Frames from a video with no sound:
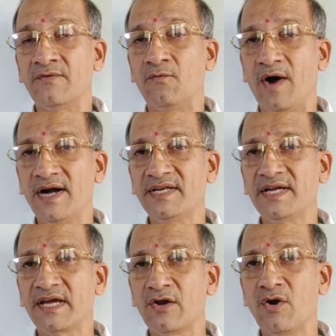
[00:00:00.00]
What
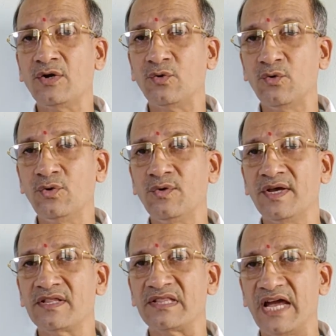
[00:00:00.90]
he cannot do
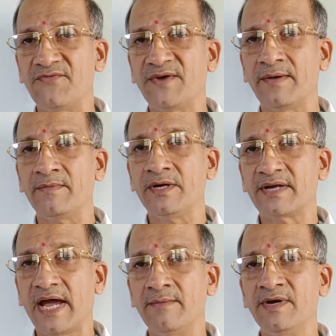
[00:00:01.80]
during his
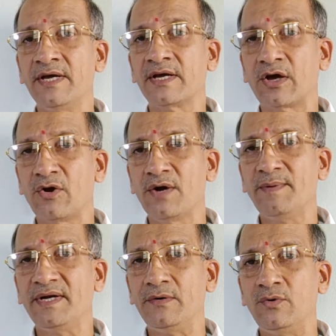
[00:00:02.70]
lifetime
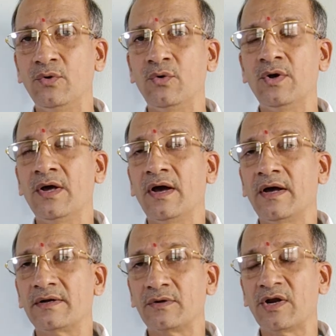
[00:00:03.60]
cannot
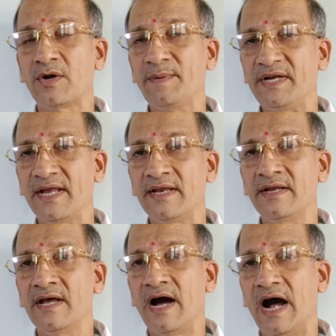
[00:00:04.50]
be
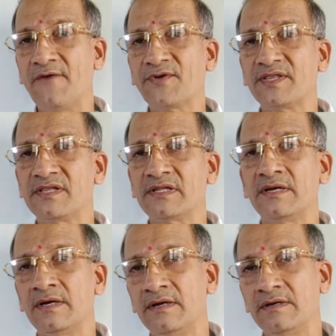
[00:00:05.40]
done after his
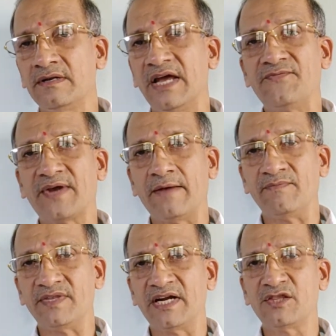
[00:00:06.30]

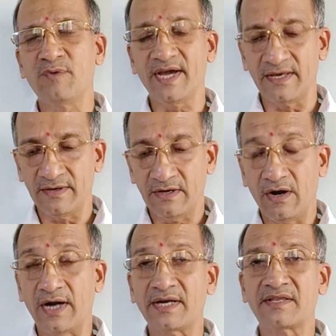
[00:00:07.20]
lifetime. That is why
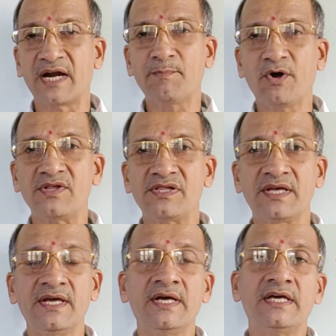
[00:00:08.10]
under that
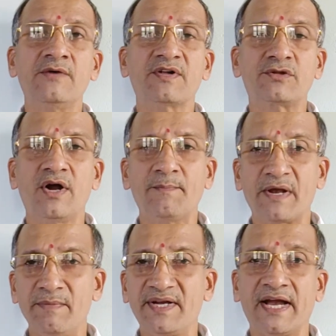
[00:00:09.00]
policy he was not
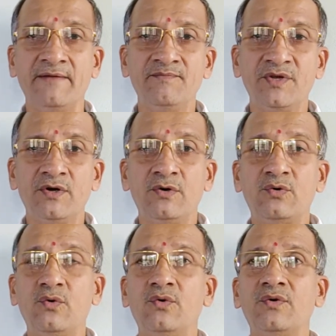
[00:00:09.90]
permitted
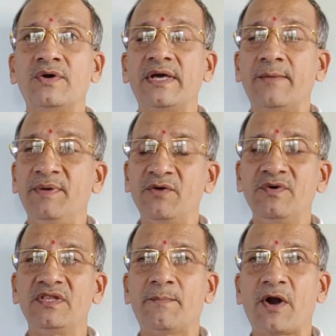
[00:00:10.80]
to
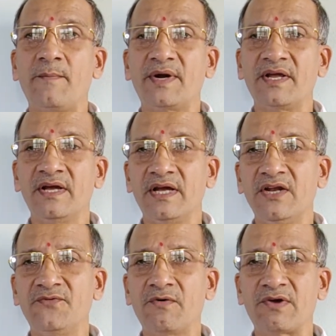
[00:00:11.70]
bequeath the property
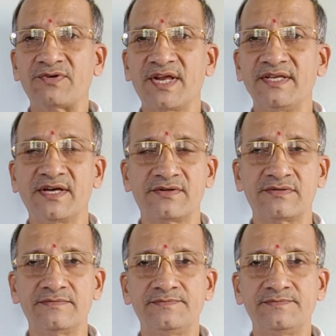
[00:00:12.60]
in favor of strangers.